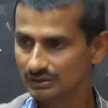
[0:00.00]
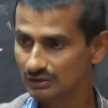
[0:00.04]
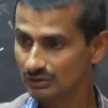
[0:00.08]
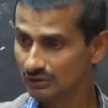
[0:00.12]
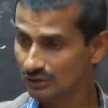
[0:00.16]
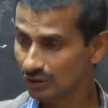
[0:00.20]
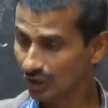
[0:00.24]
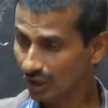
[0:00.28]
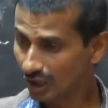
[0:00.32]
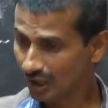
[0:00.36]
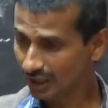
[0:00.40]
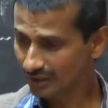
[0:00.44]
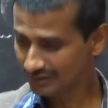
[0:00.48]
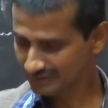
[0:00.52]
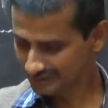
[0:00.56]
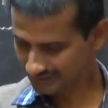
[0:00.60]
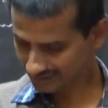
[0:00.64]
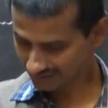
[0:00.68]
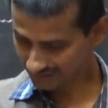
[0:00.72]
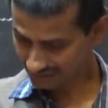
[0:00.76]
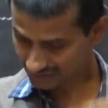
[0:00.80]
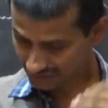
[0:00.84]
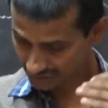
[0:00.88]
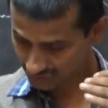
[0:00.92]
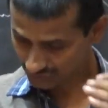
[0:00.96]
Law
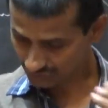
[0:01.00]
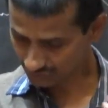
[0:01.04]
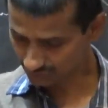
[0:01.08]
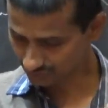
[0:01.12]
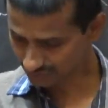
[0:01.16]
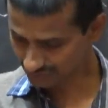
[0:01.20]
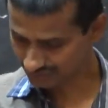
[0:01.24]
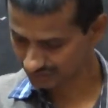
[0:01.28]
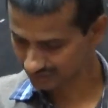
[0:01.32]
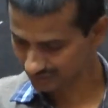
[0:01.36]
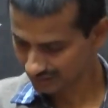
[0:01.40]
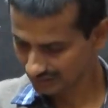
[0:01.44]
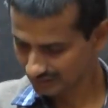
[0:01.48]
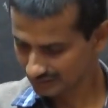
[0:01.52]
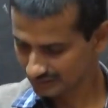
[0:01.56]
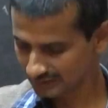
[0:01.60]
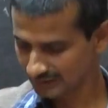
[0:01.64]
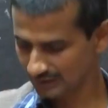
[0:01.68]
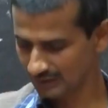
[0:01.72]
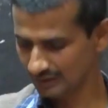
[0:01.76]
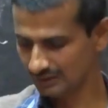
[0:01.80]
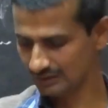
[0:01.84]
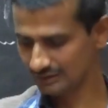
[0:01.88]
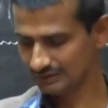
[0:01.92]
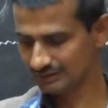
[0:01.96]
here, he chose
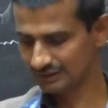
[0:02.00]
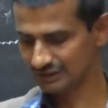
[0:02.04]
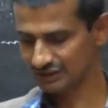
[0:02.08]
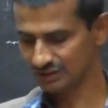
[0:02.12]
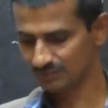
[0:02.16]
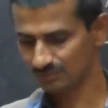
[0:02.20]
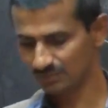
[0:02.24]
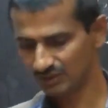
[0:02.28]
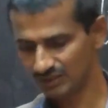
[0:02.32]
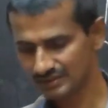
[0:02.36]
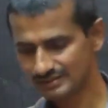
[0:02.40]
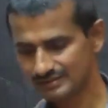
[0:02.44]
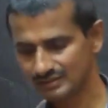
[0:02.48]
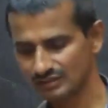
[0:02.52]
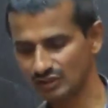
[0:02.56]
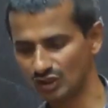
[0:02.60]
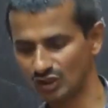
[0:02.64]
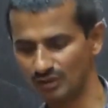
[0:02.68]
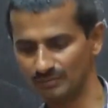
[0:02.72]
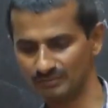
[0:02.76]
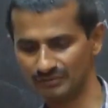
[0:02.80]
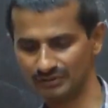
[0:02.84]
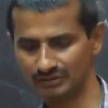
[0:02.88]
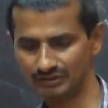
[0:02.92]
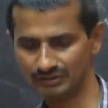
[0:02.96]
that is the first
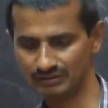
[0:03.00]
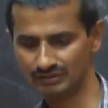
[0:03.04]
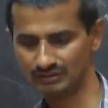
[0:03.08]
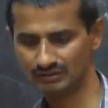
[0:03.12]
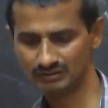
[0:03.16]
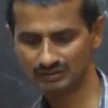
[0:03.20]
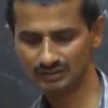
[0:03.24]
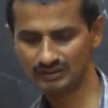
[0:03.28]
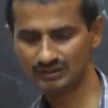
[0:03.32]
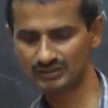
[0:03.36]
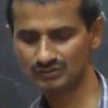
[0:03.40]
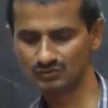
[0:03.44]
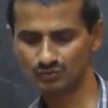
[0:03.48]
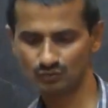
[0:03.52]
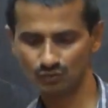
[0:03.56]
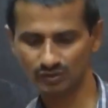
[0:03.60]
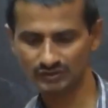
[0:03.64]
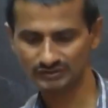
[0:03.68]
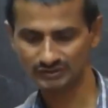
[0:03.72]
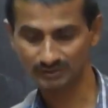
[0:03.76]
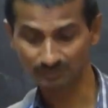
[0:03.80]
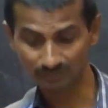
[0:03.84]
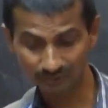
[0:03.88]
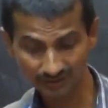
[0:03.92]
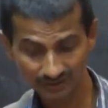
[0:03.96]
law, yes, who
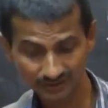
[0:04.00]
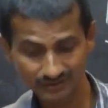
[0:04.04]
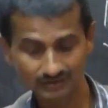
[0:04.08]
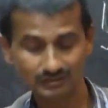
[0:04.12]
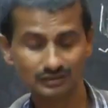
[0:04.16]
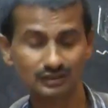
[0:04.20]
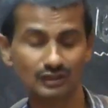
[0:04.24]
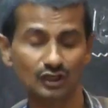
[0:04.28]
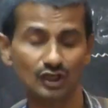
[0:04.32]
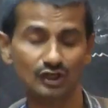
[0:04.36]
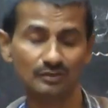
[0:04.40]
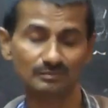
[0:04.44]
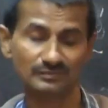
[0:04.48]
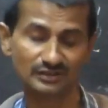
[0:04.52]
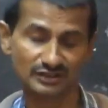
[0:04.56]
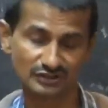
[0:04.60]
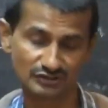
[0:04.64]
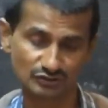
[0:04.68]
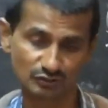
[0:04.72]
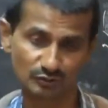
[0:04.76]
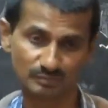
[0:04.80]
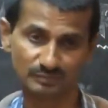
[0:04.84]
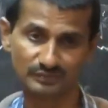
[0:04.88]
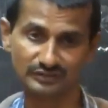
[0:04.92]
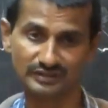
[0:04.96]
was the first Law
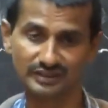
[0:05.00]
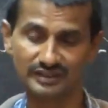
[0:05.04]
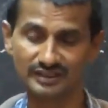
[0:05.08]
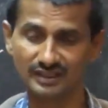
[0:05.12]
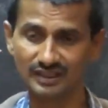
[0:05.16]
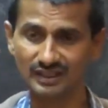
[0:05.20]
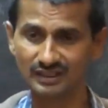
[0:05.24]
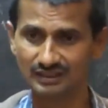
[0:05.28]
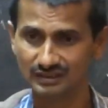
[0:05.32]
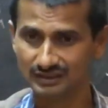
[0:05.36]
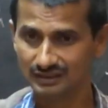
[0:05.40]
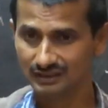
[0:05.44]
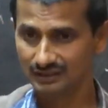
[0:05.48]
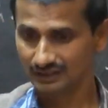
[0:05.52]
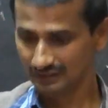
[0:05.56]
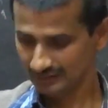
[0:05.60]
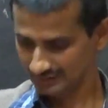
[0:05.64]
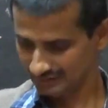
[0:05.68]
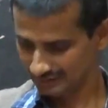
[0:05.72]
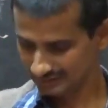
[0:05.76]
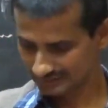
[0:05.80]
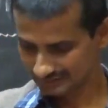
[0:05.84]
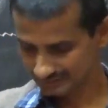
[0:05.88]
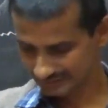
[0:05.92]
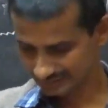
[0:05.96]
Minister of India?
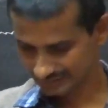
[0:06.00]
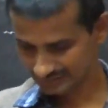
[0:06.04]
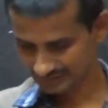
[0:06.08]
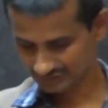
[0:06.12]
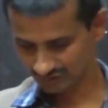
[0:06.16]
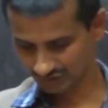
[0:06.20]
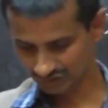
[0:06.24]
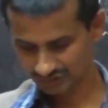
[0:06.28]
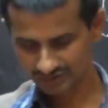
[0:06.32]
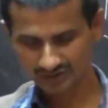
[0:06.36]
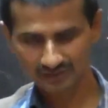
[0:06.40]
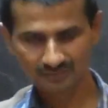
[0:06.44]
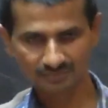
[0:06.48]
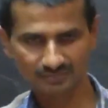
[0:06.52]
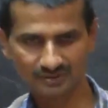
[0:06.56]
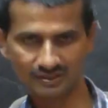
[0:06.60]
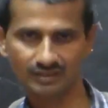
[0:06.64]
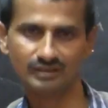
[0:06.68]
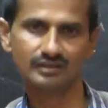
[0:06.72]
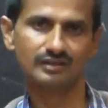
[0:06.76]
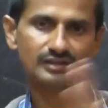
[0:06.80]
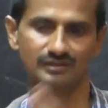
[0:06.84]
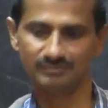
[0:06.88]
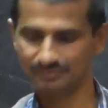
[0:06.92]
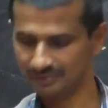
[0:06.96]
Yes, that is Dr.
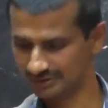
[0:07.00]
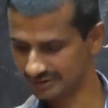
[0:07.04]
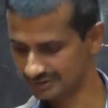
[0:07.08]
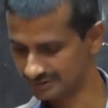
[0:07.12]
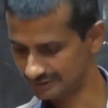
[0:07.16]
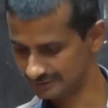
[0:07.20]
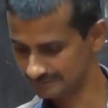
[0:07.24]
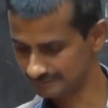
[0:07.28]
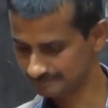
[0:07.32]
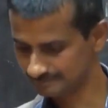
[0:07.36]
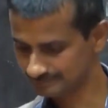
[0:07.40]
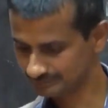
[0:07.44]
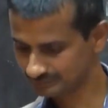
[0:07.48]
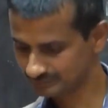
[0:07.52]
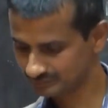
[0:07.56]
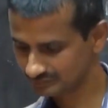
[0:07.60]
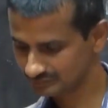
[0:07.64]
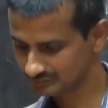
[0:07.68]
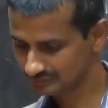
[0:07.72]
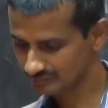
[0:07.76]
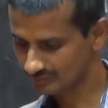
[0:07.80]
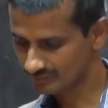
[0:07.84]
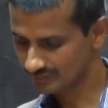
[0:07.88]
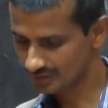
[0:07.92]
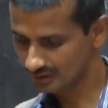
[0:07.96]
B.R. Ambedkar.
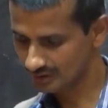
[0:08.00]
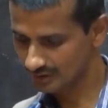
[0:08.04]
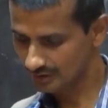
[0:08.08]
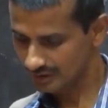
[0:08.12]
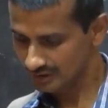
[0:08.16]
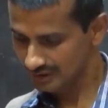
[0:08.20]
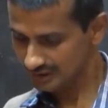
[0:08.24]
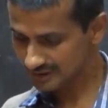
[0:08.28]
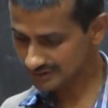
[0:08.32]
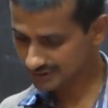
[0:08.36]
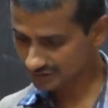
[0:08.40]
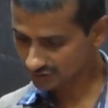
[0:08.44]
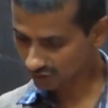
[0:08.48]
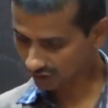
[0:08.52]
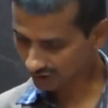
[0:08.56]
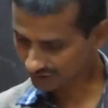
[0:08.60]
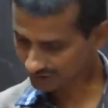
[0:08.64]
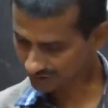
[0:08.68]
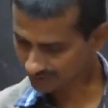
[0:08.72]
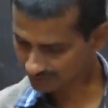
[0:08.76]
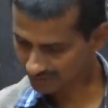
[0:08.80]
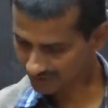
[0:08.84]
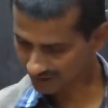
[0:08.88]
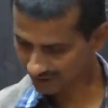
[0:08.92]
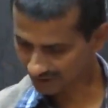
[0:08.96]
Yes,
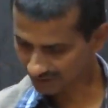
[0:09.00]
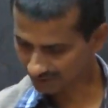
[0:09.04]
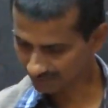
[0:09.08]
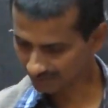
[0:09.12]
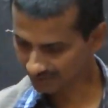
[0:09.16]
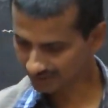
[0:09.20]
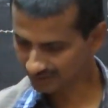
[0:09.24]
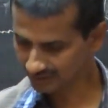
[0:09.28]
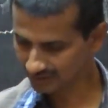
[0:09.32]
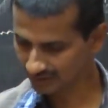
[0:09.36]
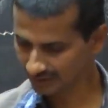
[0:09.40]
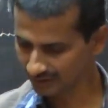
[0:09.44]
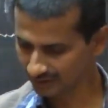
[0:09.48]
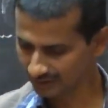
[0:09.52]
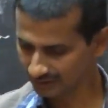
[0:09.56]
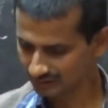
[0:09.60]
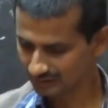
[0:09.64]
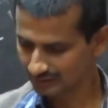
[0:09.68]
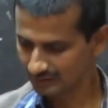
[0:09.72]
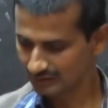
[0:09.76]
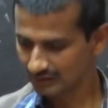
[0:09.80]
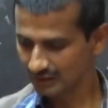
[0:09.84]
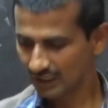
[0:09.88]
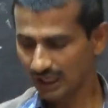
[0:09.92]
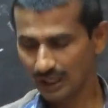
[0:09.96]
Dr. B.R. Ambedkar,
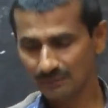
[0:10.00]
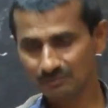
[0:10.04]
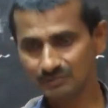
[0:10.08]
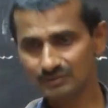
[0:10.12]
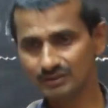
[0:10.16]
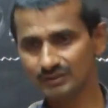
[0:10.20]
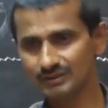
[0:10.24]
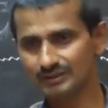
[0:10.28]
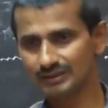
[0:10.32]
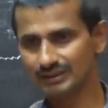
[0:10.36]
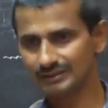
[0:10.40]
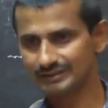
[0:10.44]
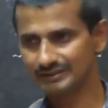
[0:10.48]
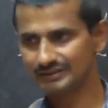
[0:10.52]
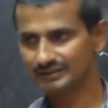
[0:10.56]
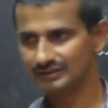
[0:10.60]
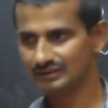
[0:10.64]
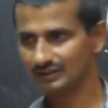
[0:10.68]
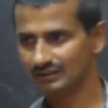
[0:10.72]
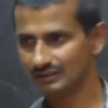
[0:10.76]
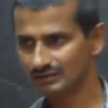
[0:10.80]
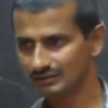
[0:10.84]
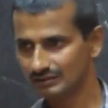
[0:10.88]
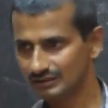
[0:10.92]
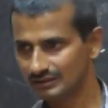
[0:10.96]
after that
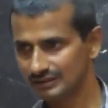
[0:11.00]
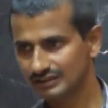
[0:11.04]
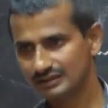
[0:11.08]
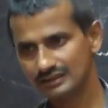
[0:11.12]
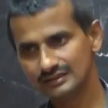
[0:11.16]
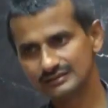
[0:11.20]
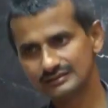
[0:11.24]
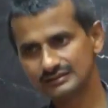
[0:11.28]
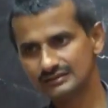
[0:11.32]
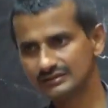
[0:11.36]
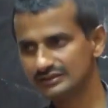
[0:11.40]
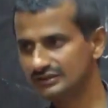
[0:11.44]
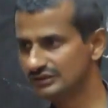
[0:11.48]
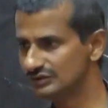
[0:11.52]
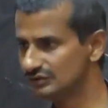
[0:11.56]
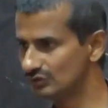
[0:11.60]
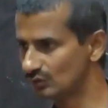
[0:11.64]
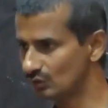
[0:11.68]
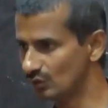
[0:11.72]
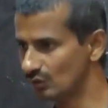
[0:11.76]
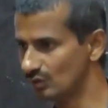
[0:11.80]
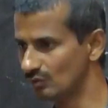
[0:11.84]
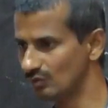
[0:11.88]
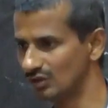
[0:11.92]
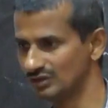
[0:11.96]
here, yes, his
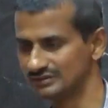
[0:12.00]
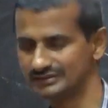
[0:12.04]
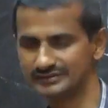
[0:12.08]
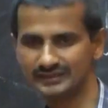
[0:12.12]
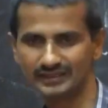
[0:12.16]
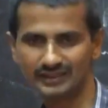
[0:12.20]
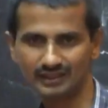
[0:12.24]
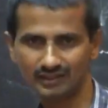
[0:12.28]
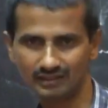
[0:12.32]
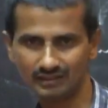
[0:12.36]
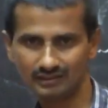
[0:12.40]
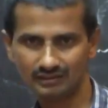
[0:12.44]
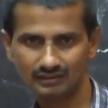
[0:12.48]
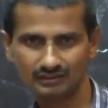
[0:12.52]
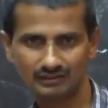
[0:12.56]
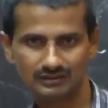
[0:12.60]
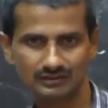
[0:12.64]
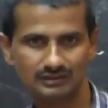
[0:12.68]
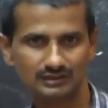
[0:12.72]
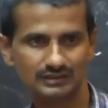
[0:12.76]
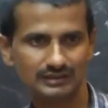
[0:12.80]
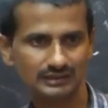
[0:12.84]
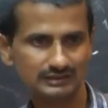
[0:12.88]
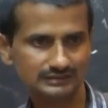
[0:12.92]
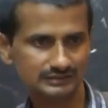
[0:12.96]
role was there.
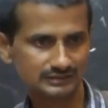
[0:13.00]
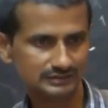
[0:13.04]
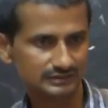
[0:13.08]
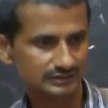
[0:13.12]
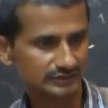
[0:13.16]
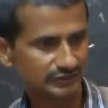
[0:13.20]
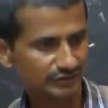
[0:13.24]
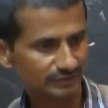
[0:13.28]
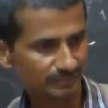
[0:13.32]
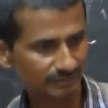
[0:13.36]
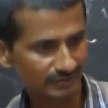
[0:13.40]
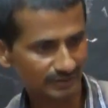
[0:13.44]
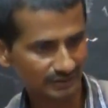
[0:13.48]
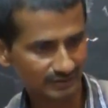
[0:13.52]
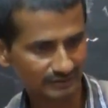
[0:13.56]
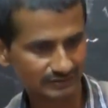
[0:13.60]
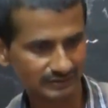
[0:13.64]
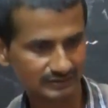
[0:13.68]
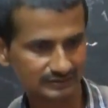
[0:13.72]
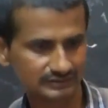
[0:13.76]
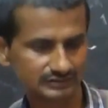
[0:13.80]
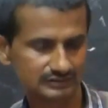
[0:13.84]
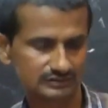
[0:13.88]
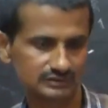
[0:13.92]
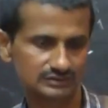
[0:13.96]
Yes, he made
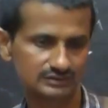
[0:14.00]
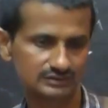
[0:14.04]
that